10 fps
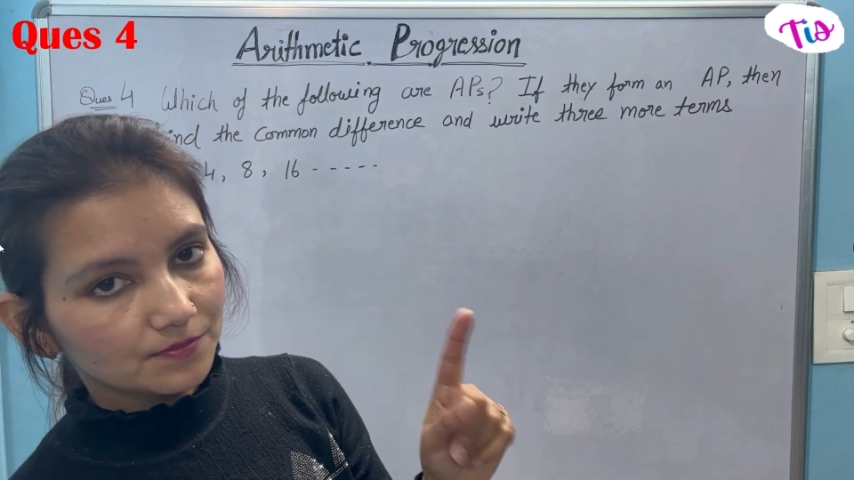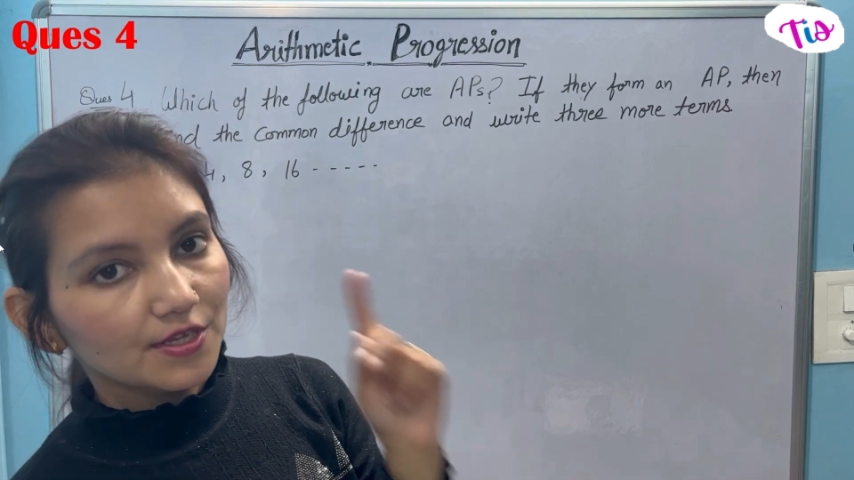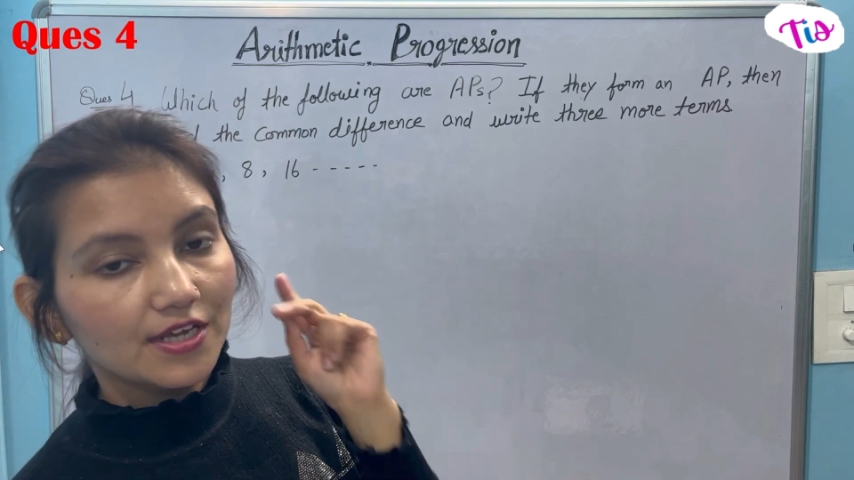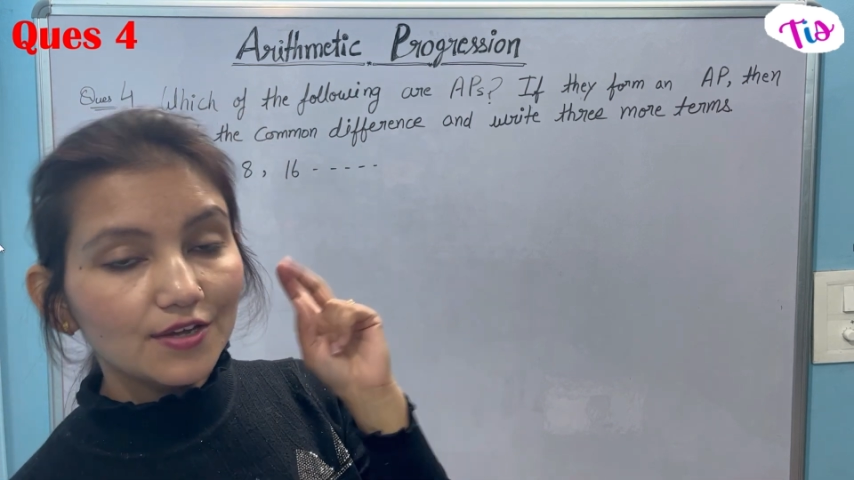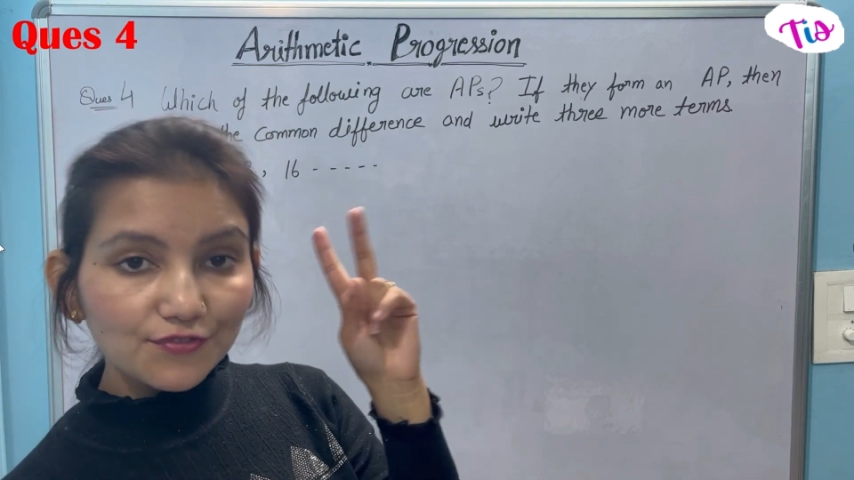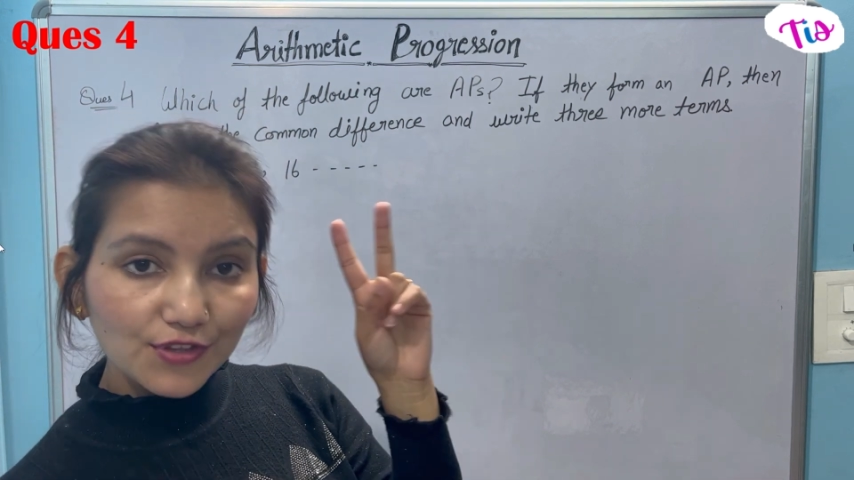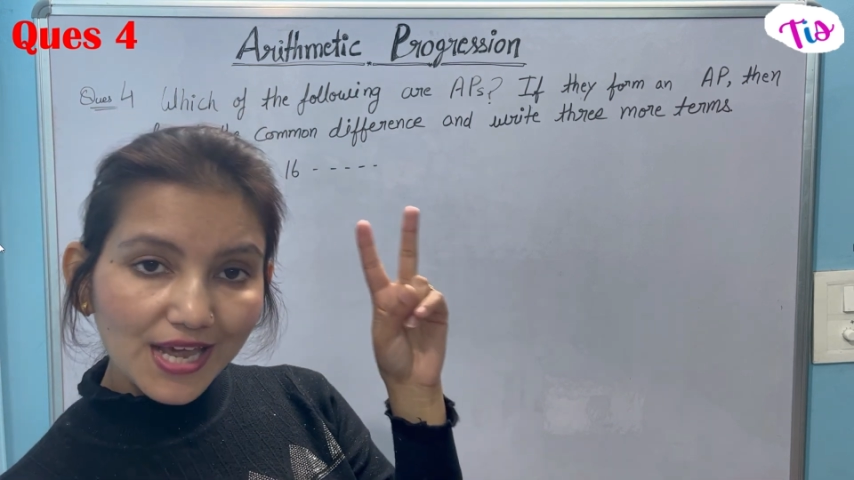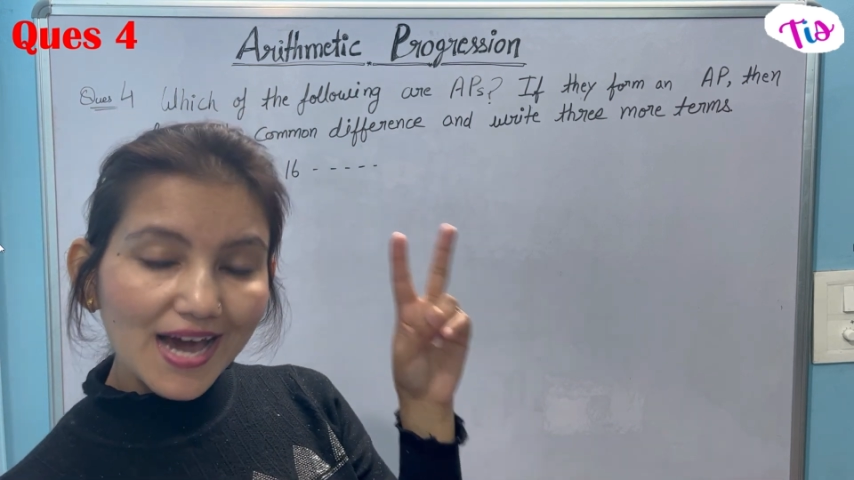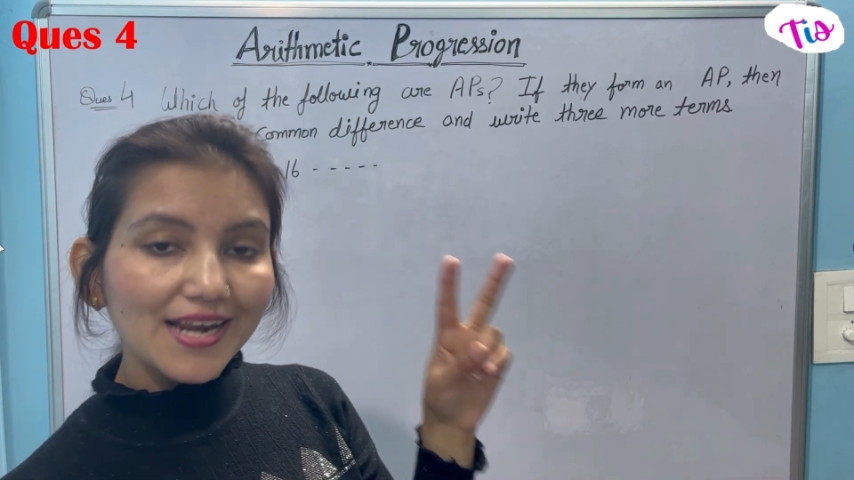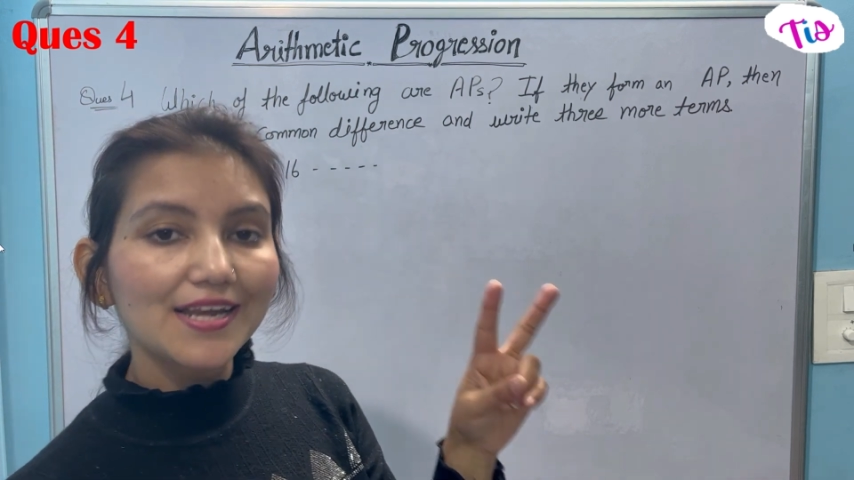If they
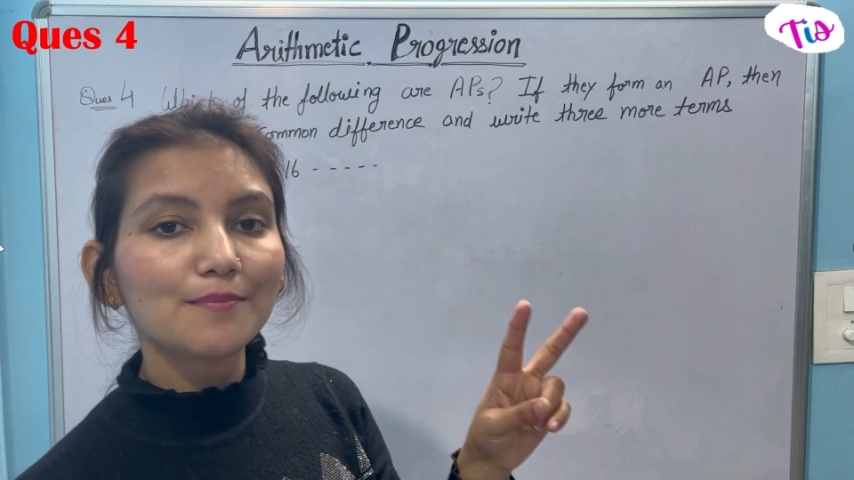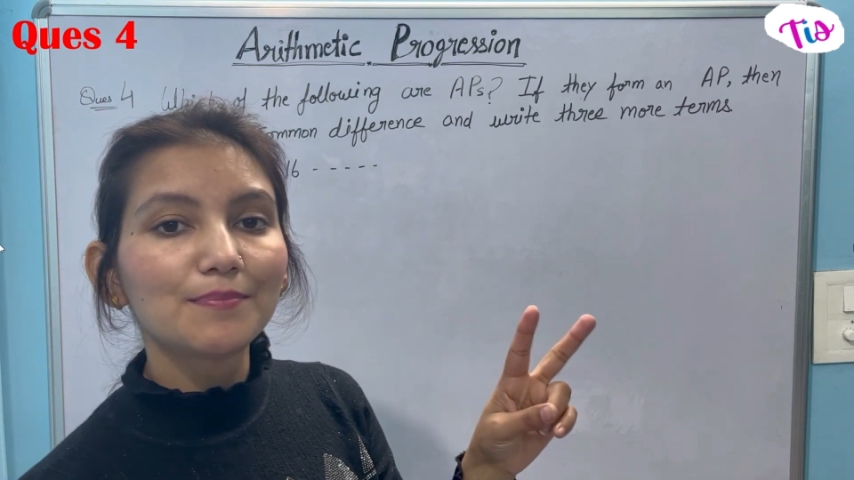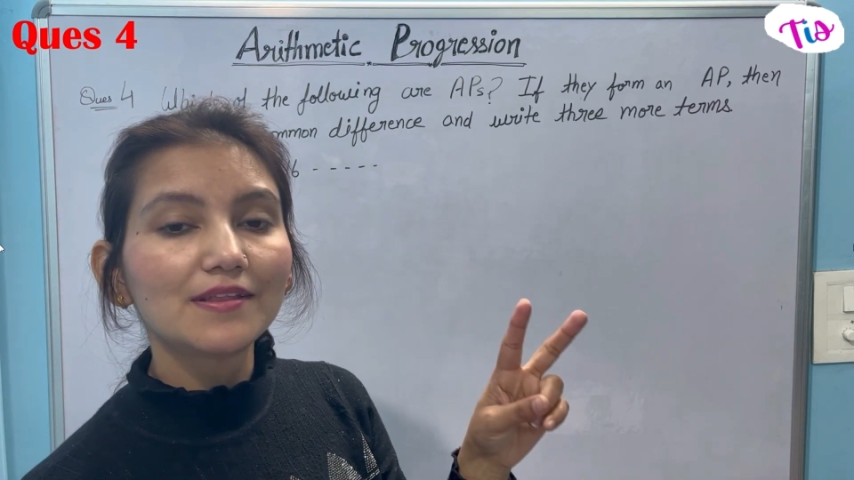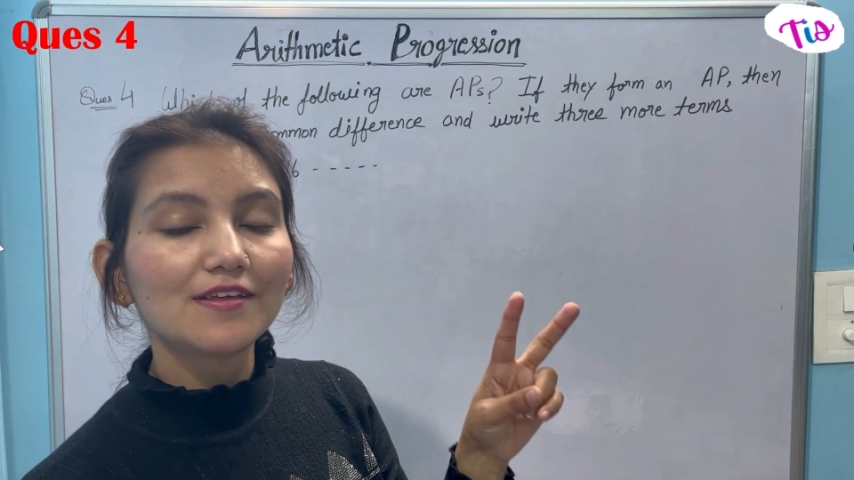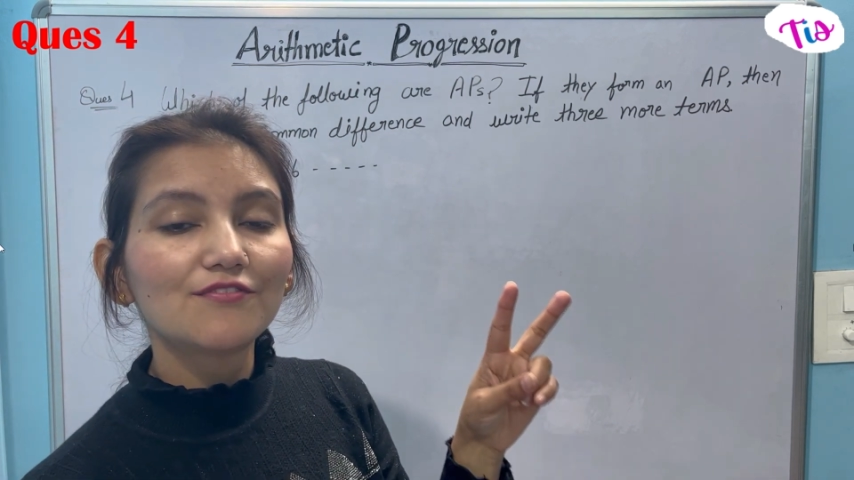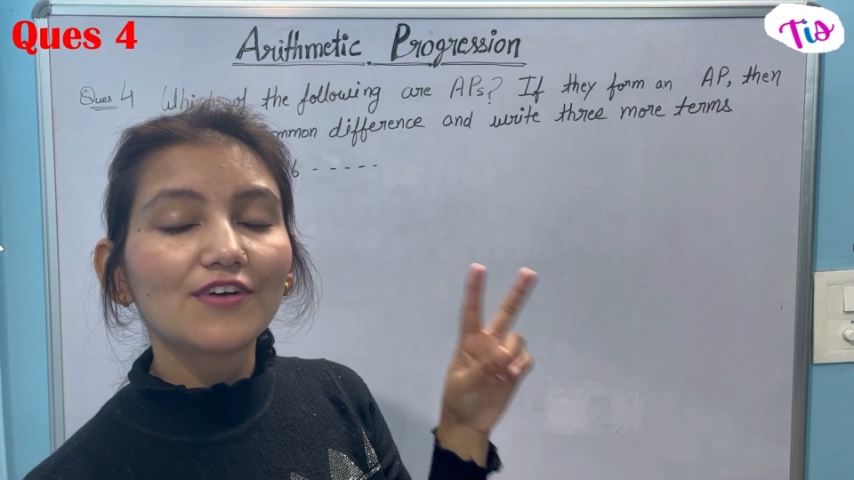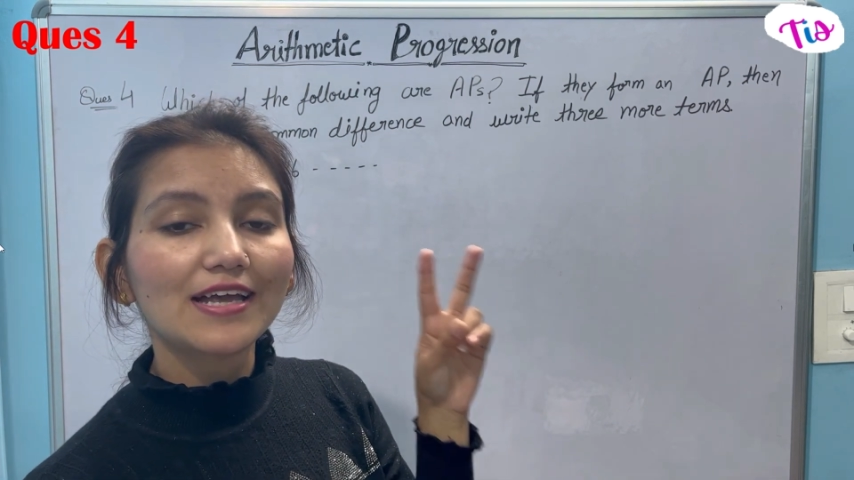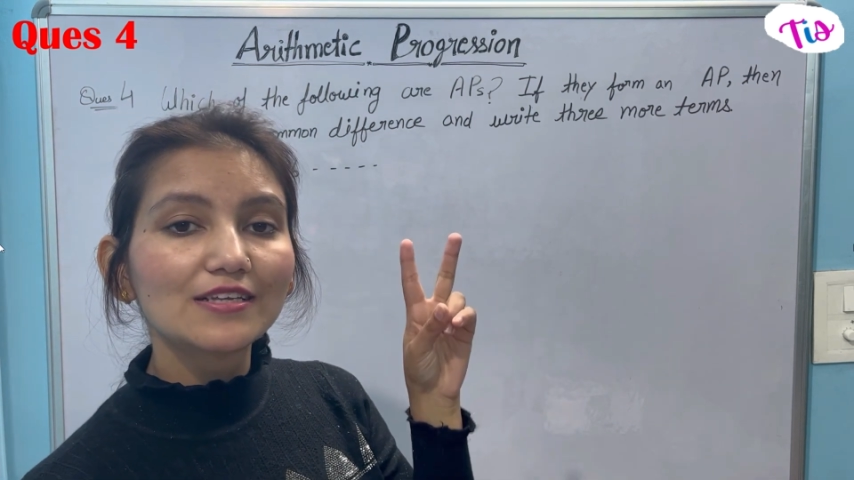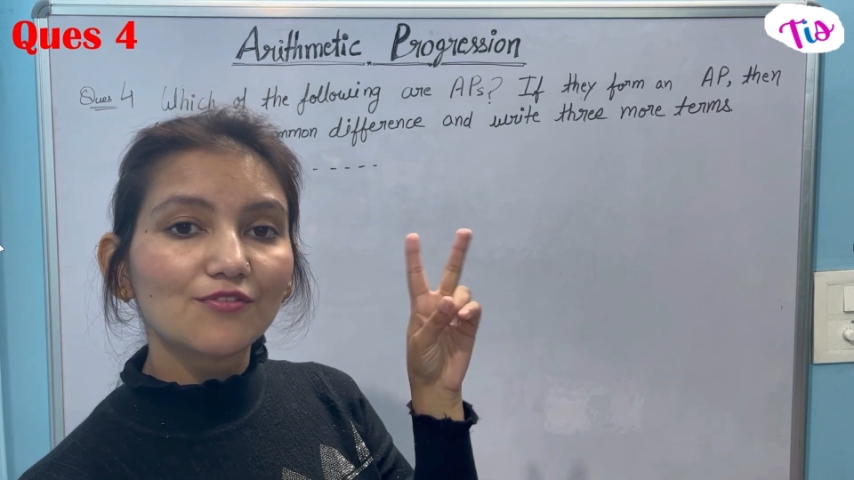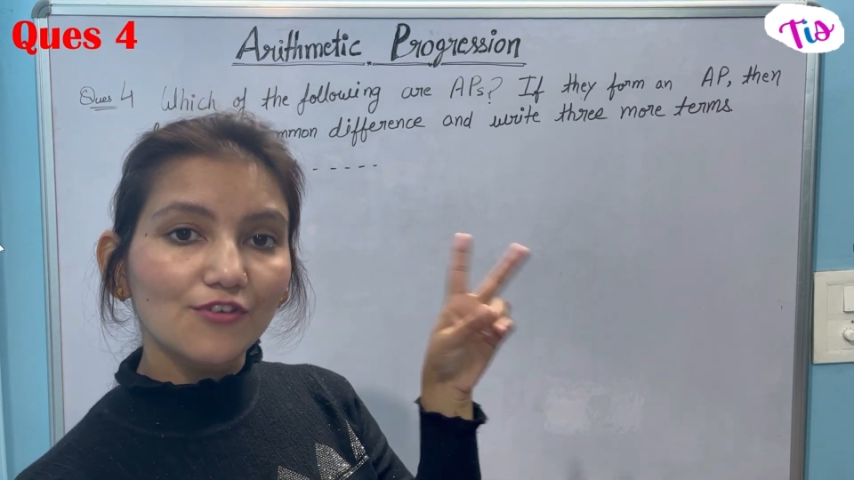are an AP, then
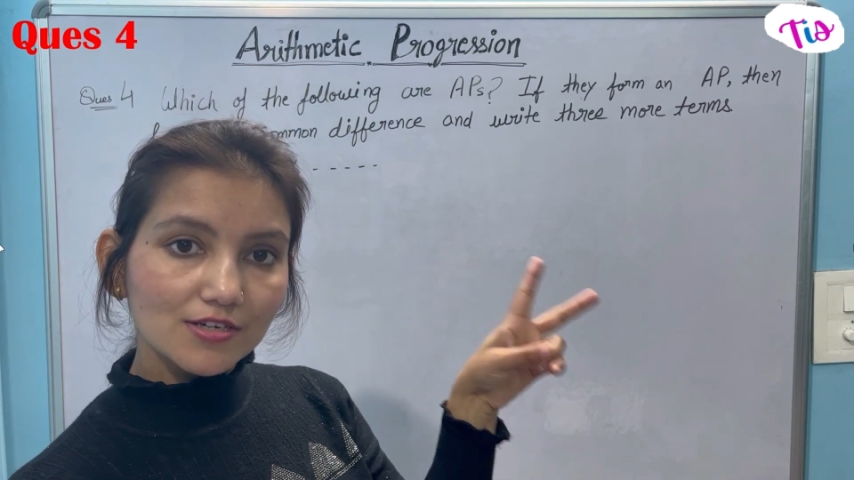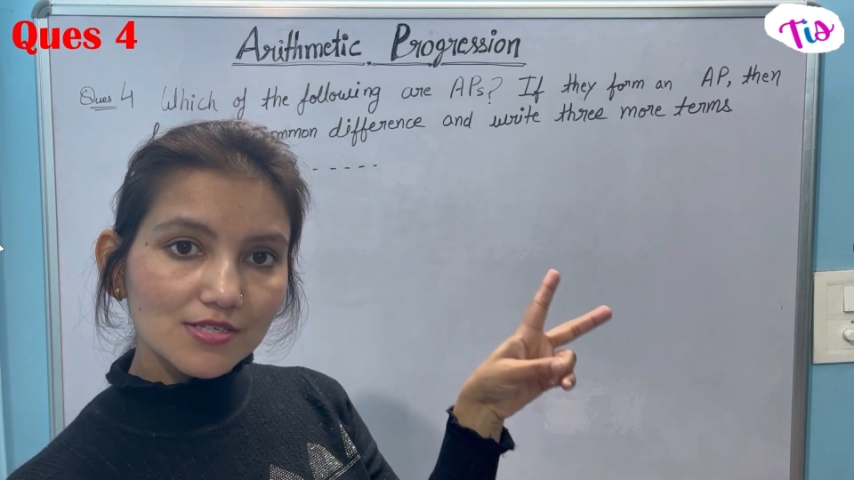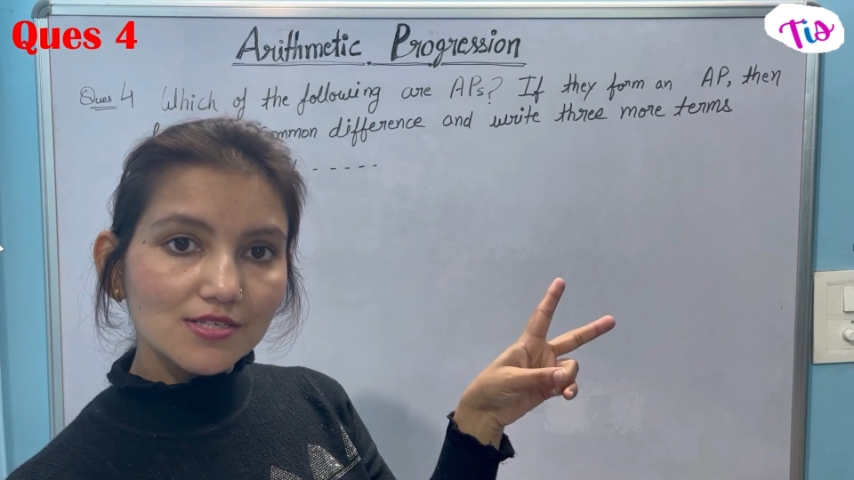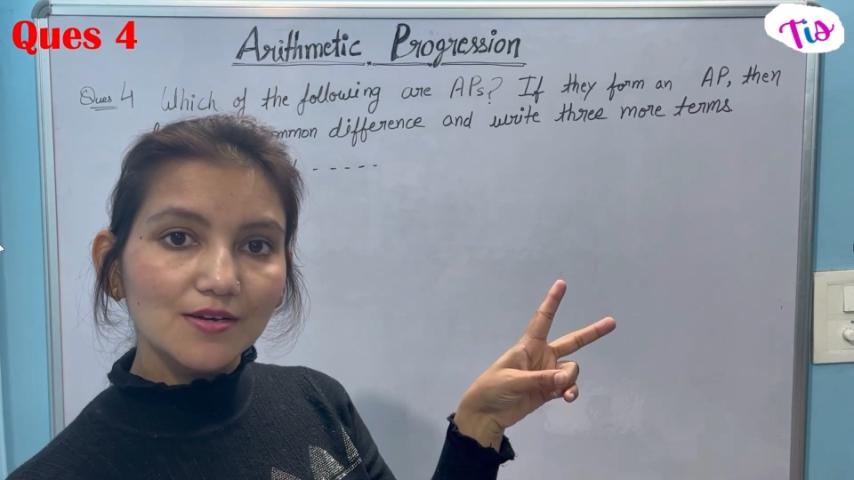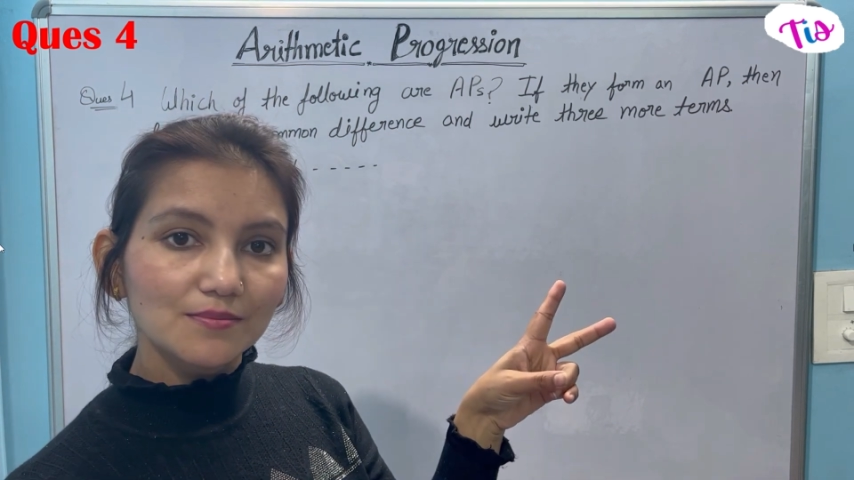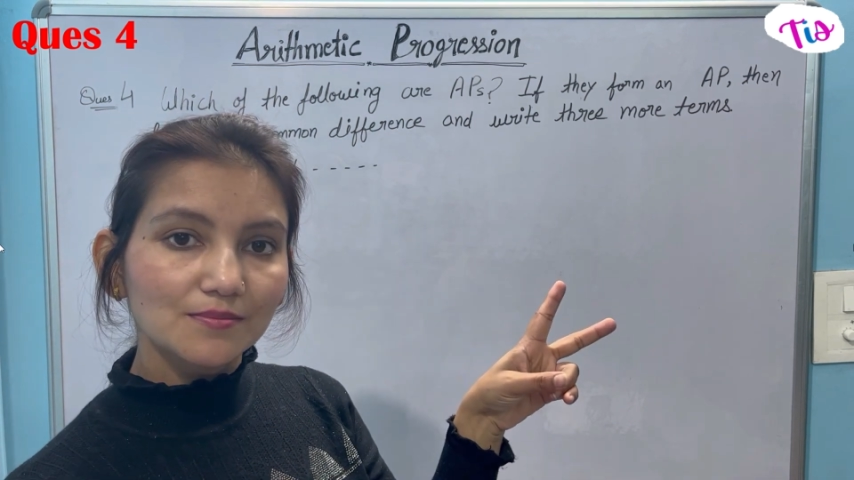find the first term,